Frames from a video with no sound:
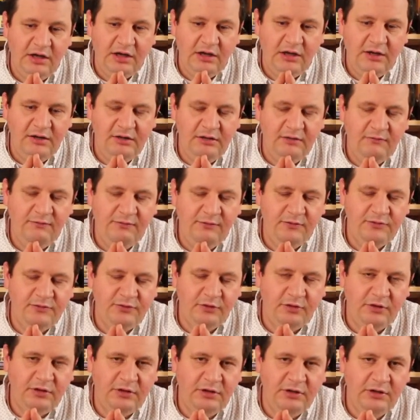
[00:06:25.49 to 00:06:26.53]
in the
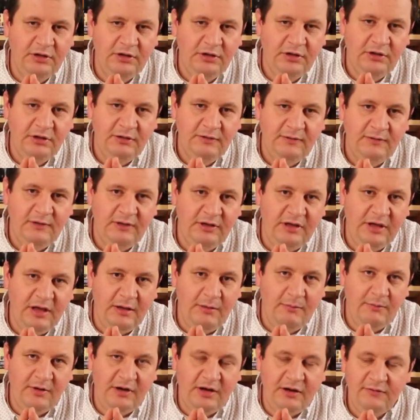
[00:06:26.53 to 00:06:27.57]
future the
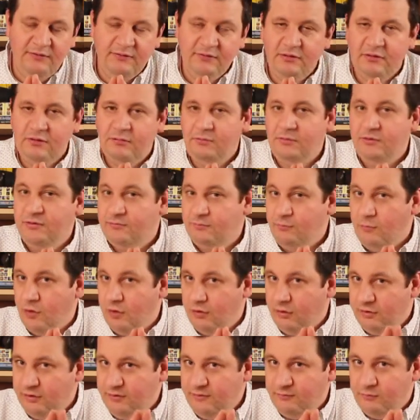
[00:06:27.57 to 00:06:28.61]
camera is going to be
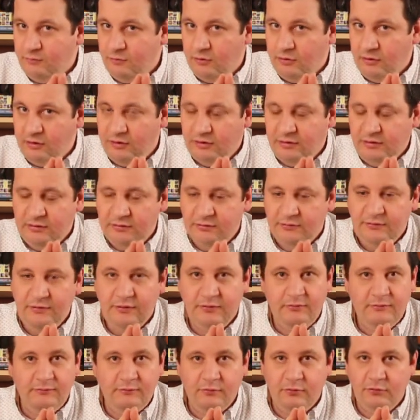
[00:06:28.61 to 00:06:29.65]
smaller and smaller,
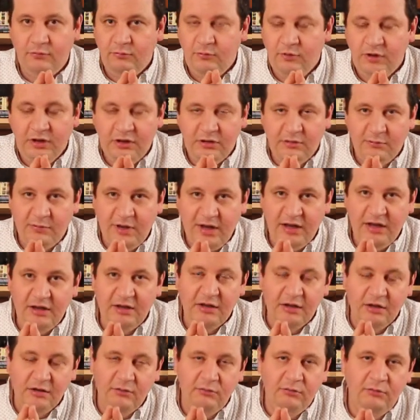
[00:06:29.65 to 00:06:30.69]
therefore we're going to might
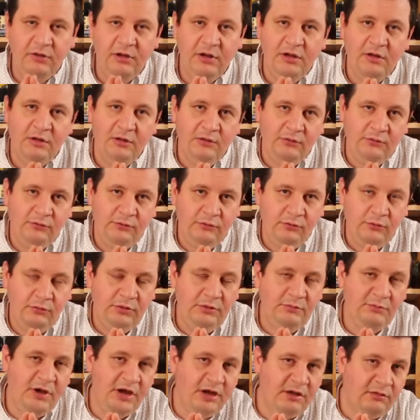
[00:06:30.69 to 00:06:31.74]
go to
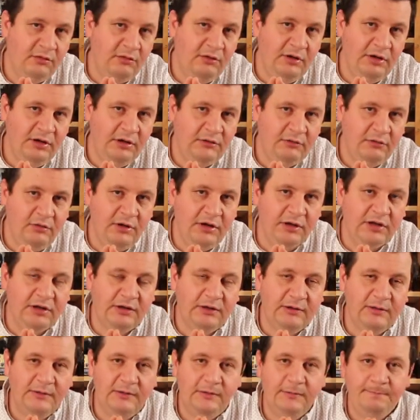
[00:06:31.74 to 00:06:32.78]
the microelectronic,
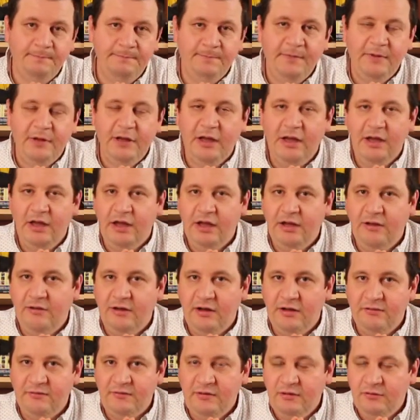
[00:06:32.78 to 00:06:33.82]
and
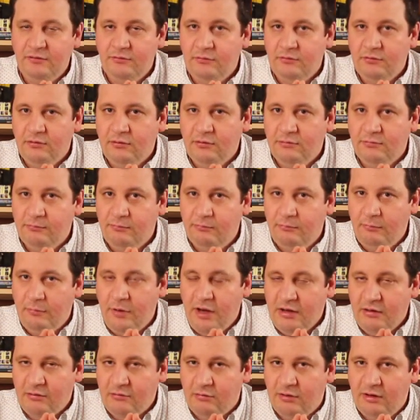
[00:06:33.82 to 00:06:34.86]
actually to the
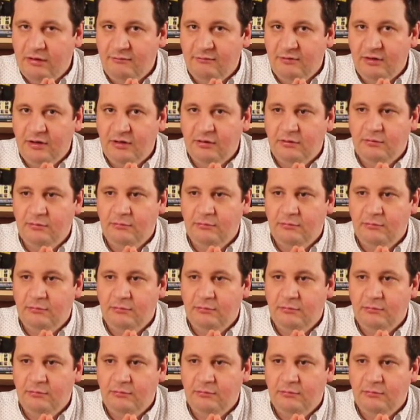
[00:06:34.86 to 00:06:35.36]
micro level,